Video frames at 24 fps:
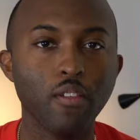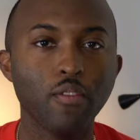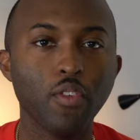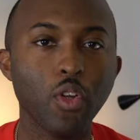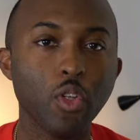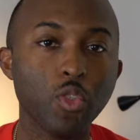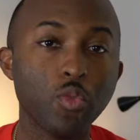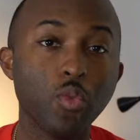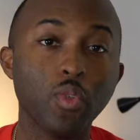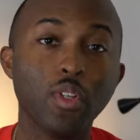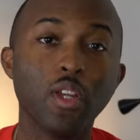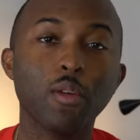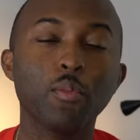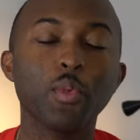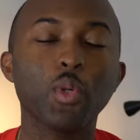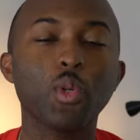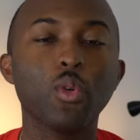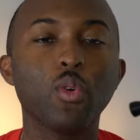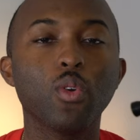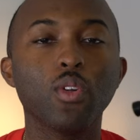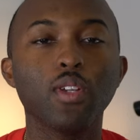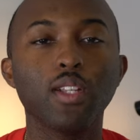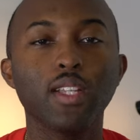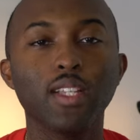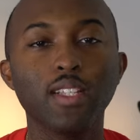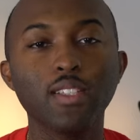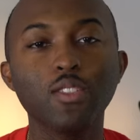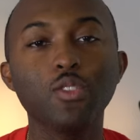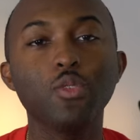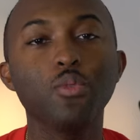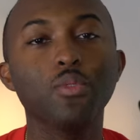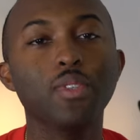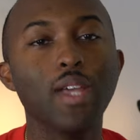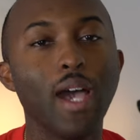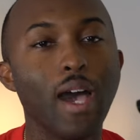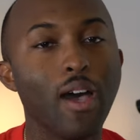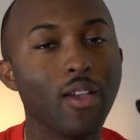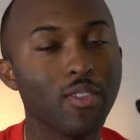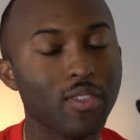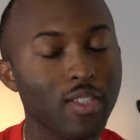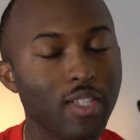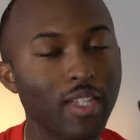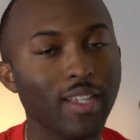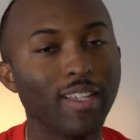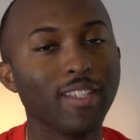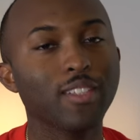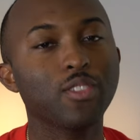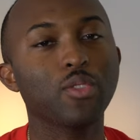first one I'm recording in
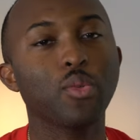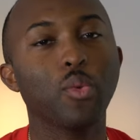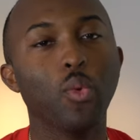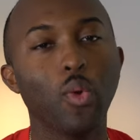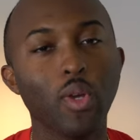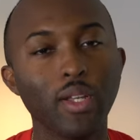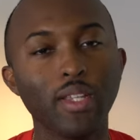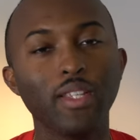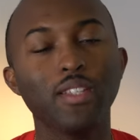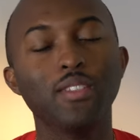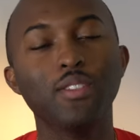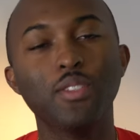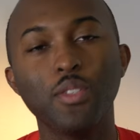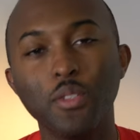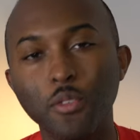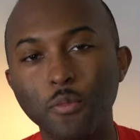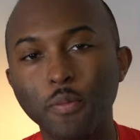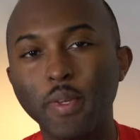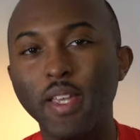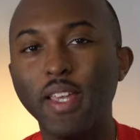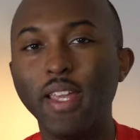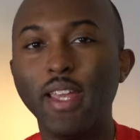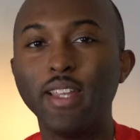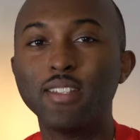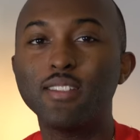2022, man.